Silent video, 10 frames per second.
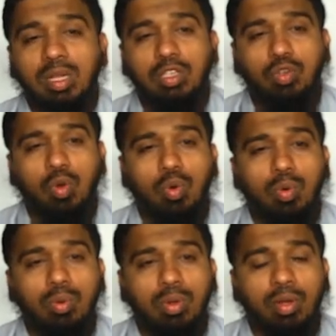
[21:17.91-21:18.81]

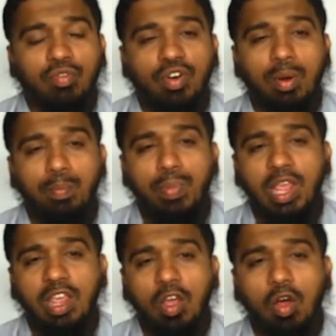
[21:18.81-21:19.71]
So from
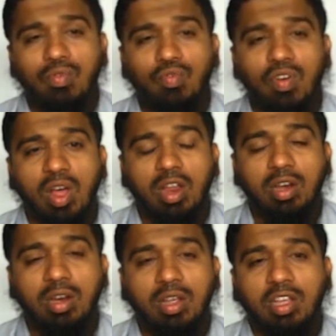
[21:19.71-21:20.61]
B on 1